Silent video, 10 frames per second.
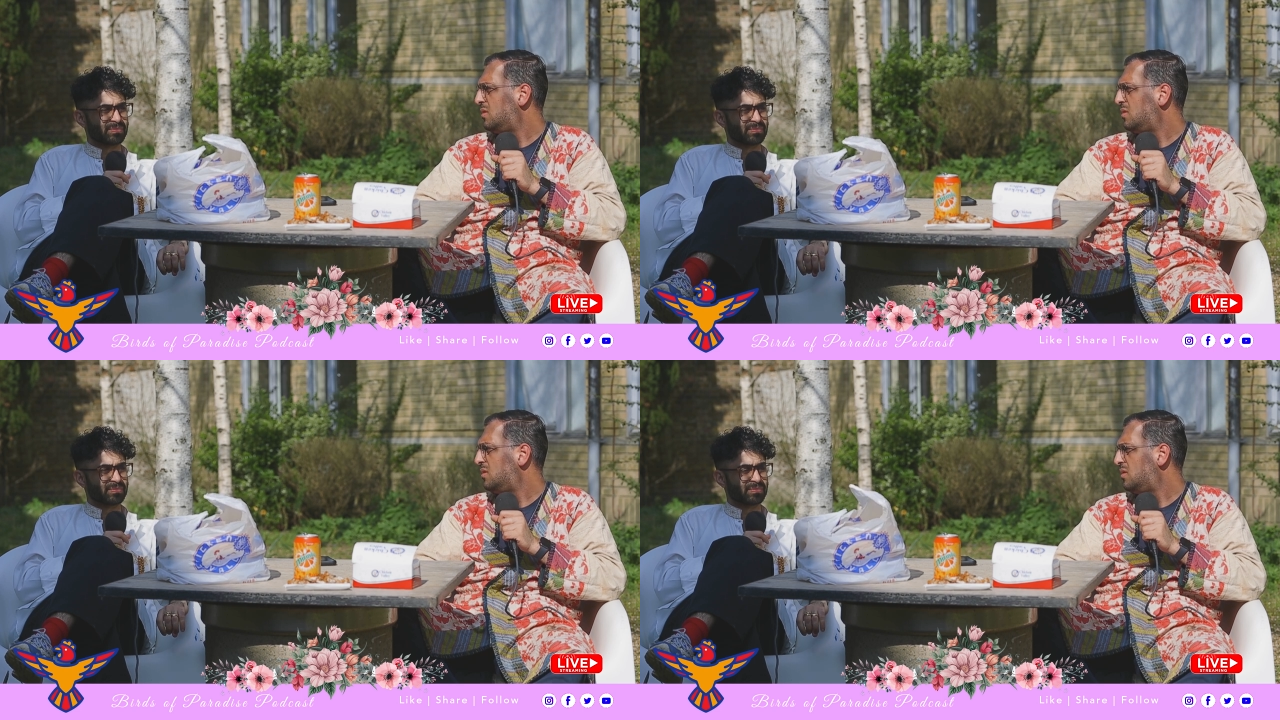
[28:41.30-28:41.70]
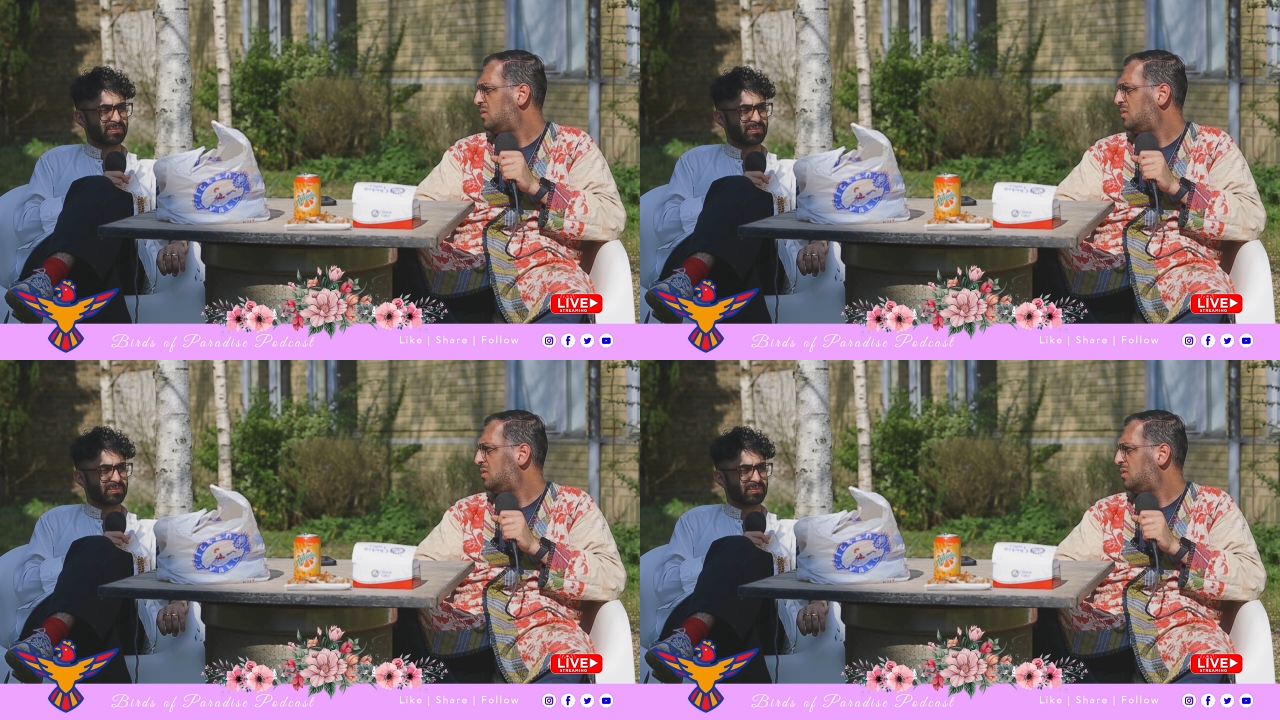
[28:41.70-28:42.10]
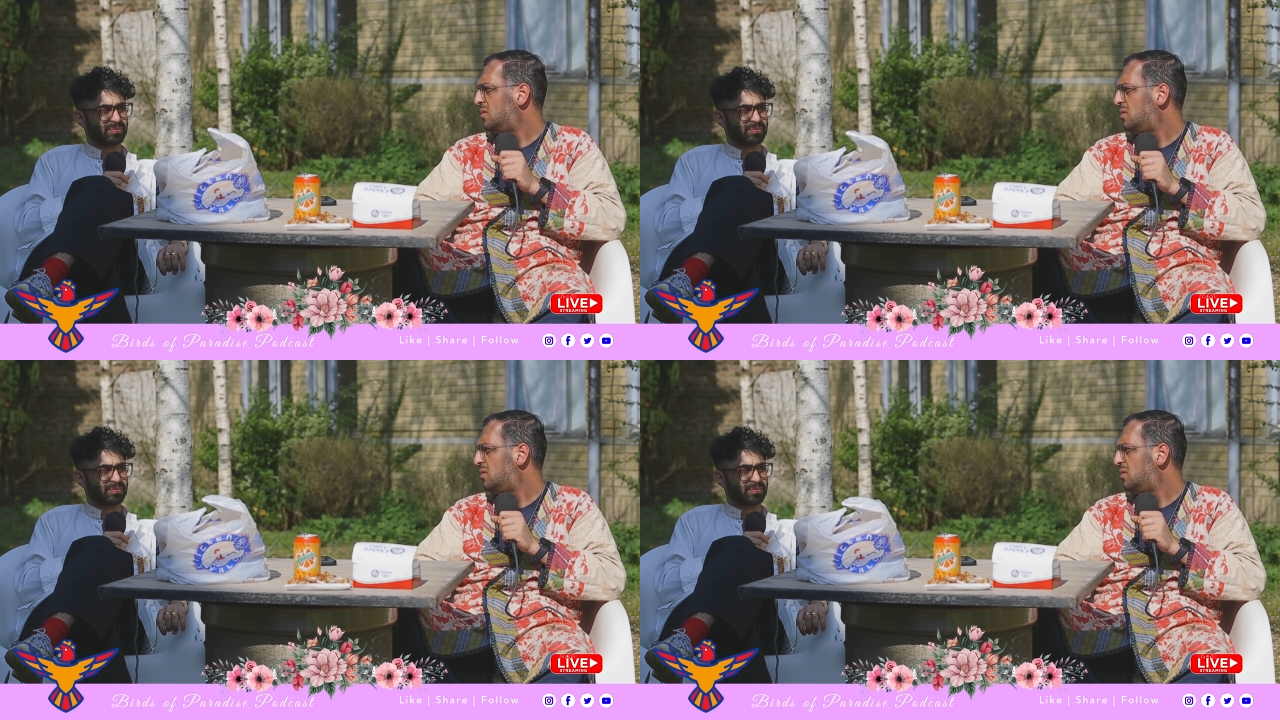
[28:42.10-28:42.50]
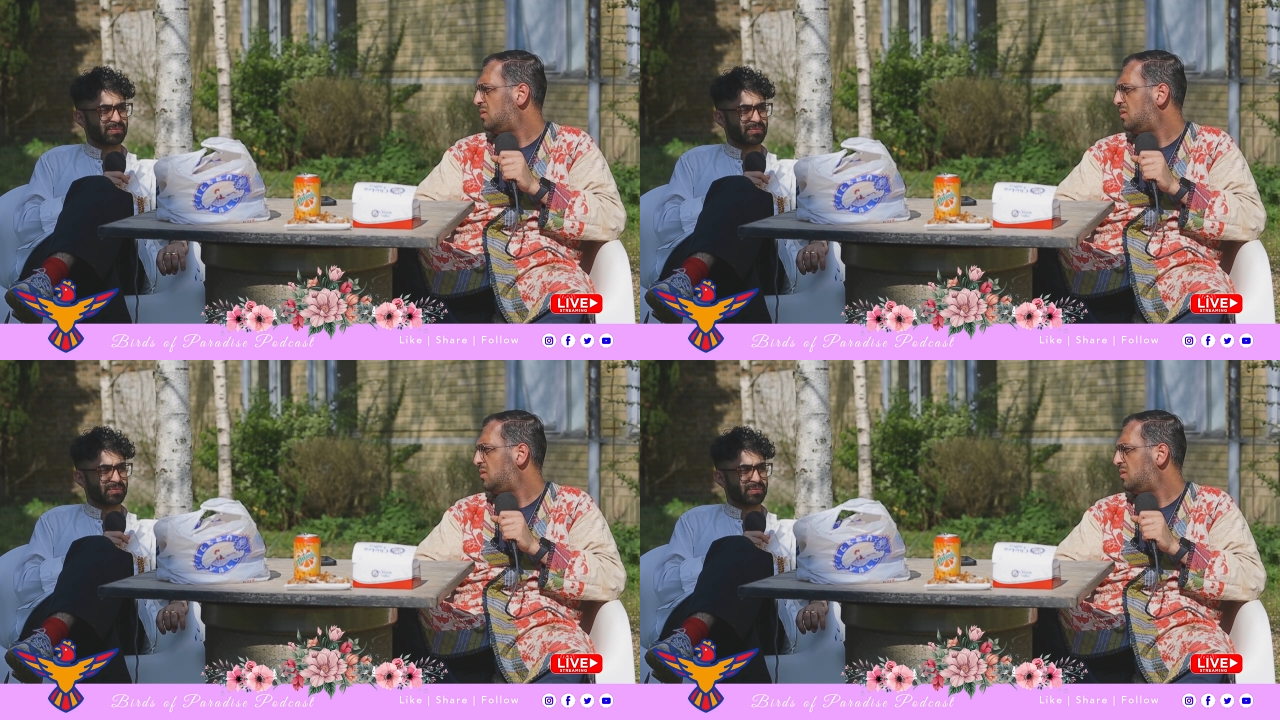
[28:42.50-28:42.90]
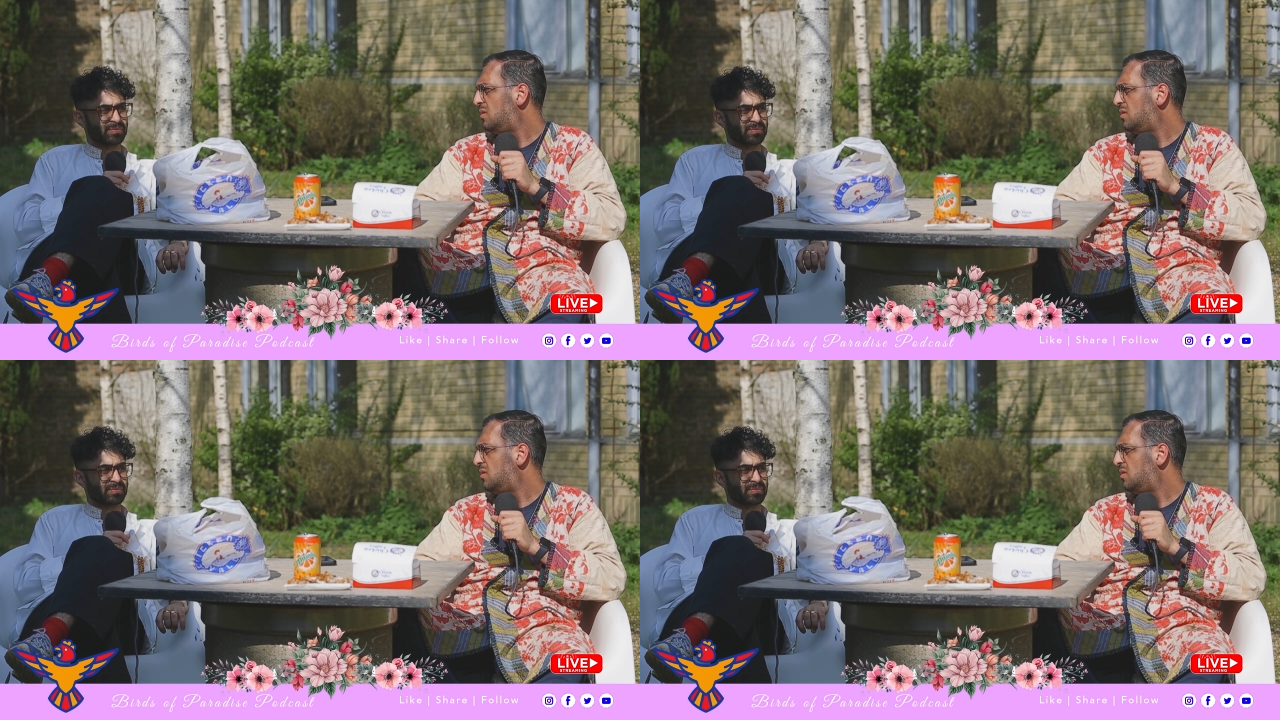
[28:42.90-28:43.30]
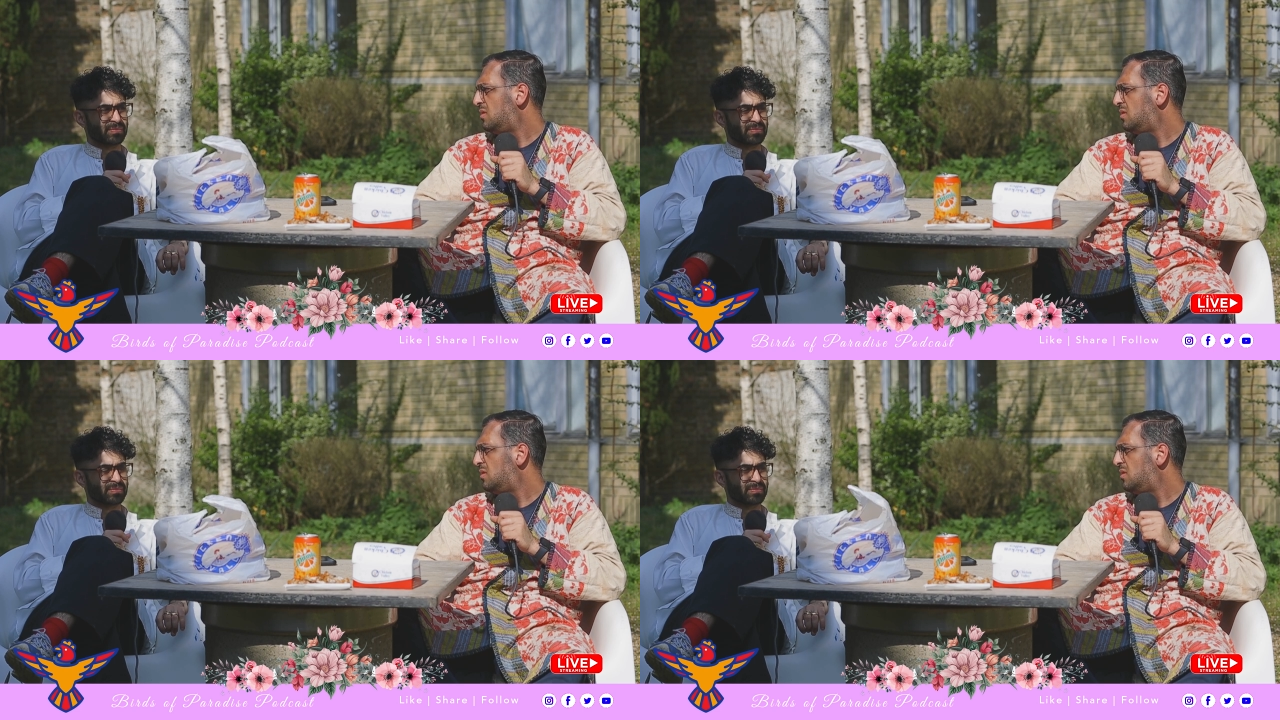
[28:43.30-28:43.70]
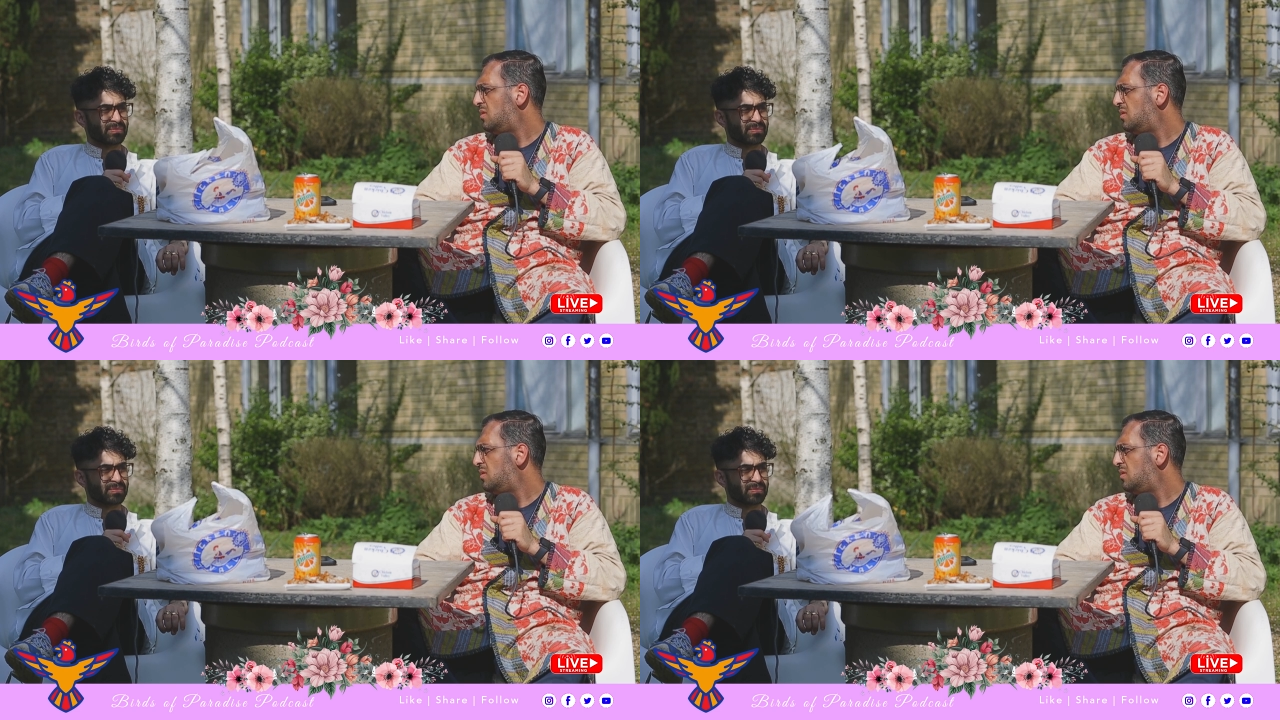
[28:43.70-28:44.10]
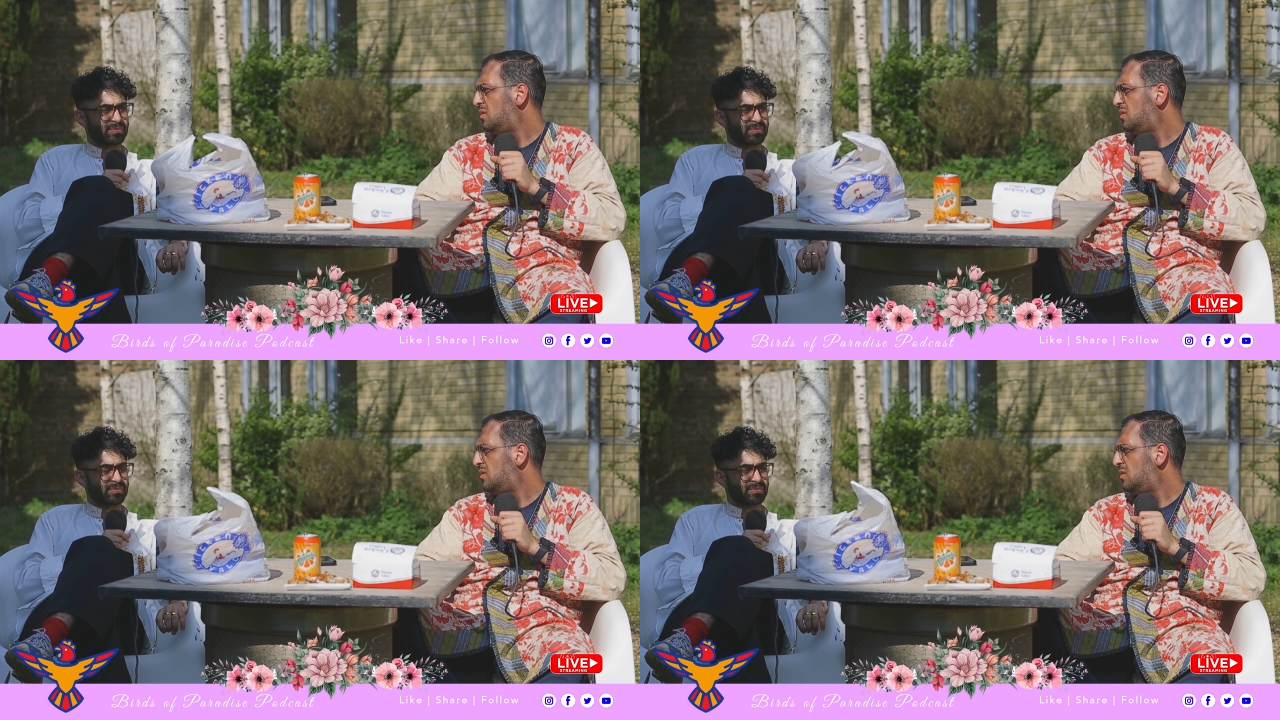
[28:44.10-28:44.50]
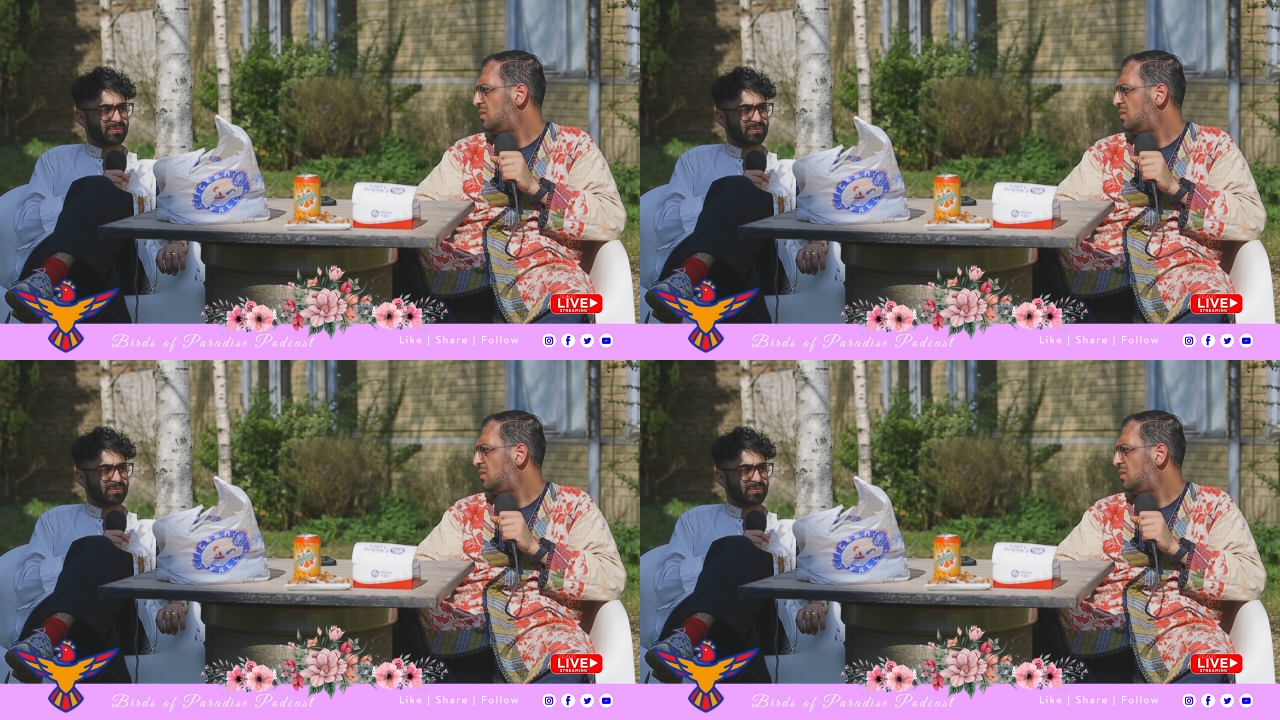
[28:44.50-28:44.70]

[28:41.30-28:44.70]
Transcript: Nothing is said.